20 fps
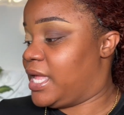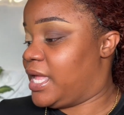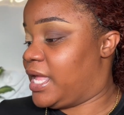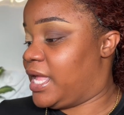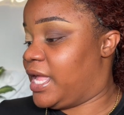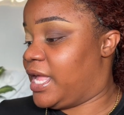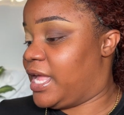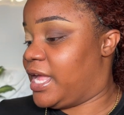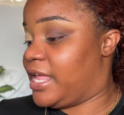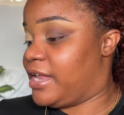
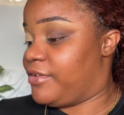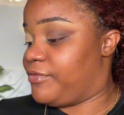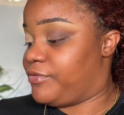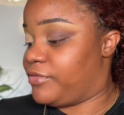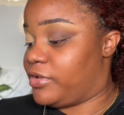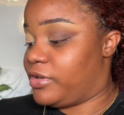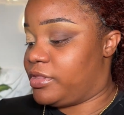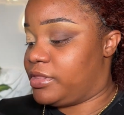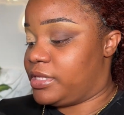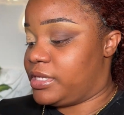and
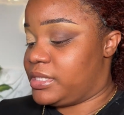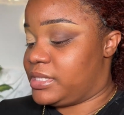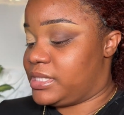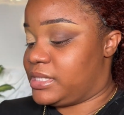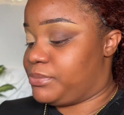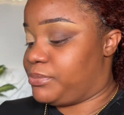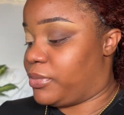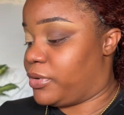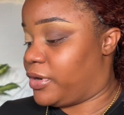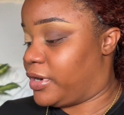for this
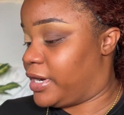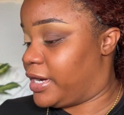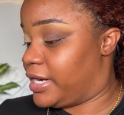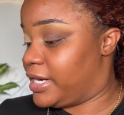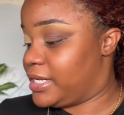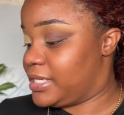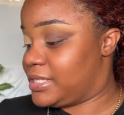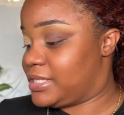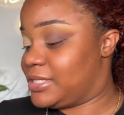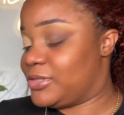
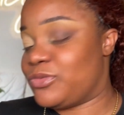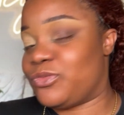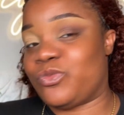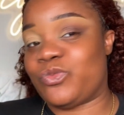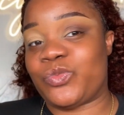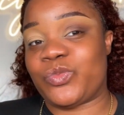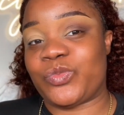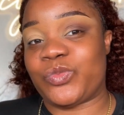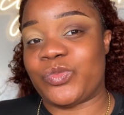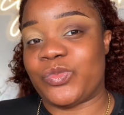part,
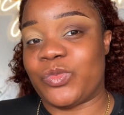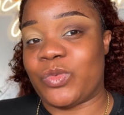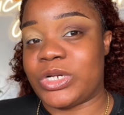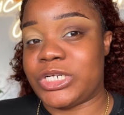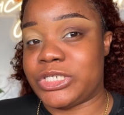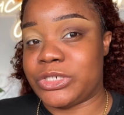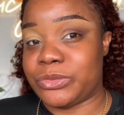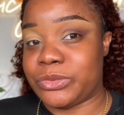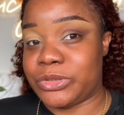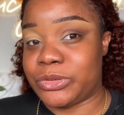what
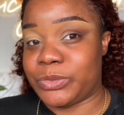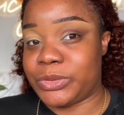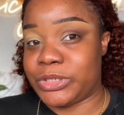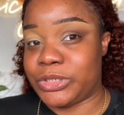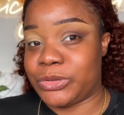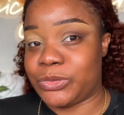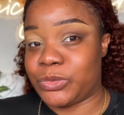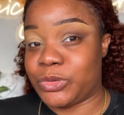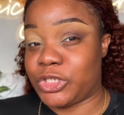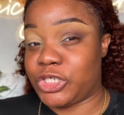should we
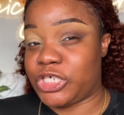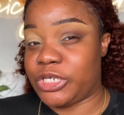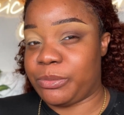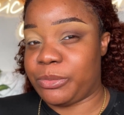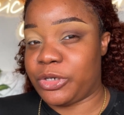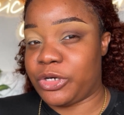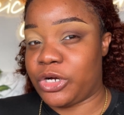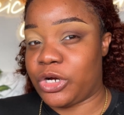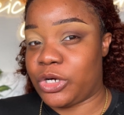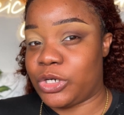do?
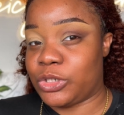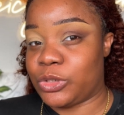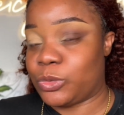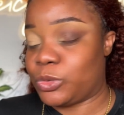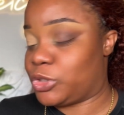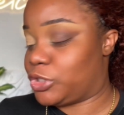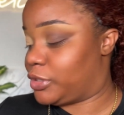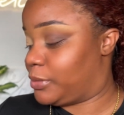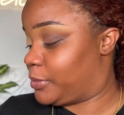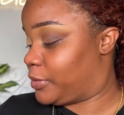Shimmer or no
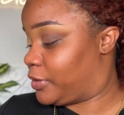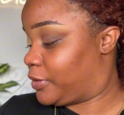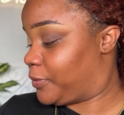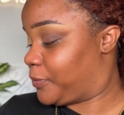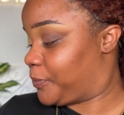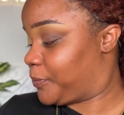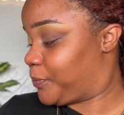shimmer?